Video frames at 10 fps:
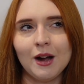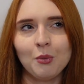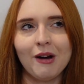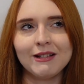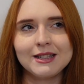I'm
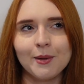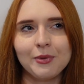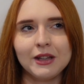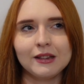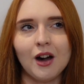wearing
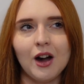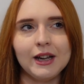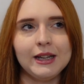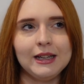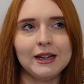something that
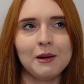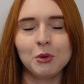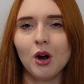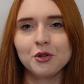I am not